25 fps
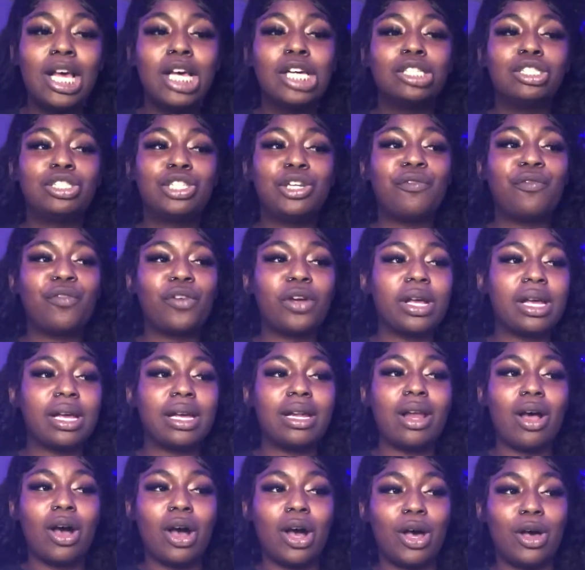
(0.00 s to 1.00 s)
she
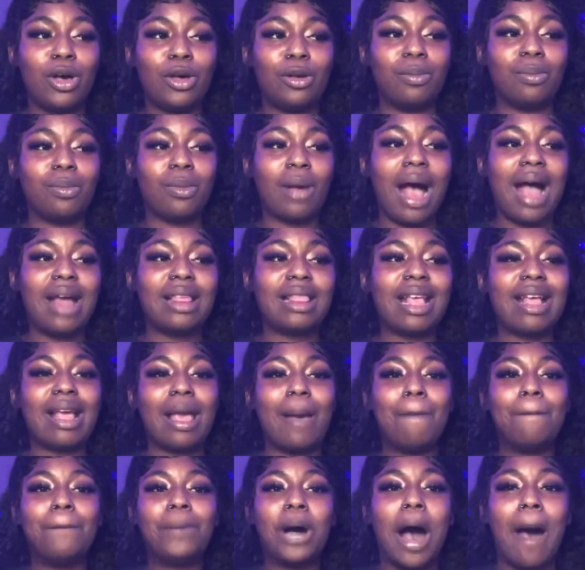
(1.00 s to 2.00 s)
freaking, I think
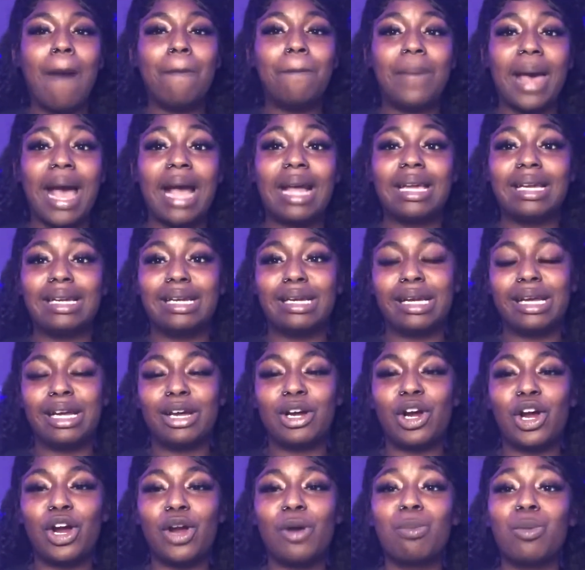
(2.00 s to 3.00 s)
it popped back and hit
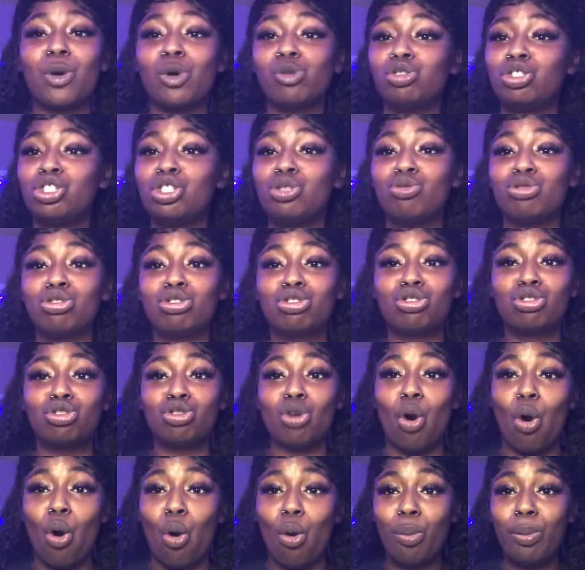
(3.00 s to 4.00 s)
her, bro. She was
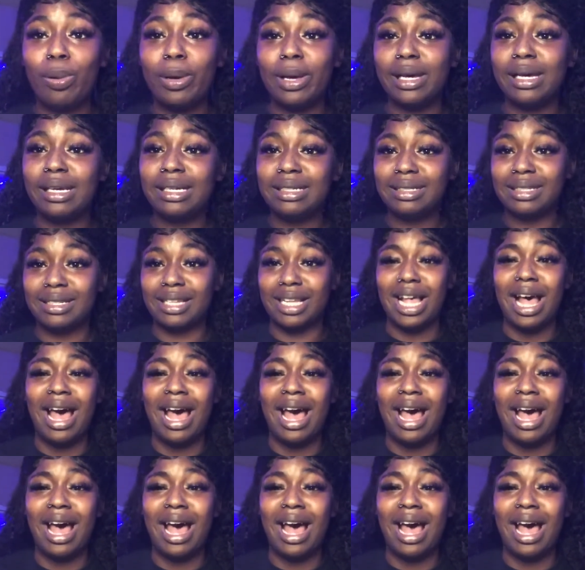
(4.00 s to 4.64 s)
so pissed.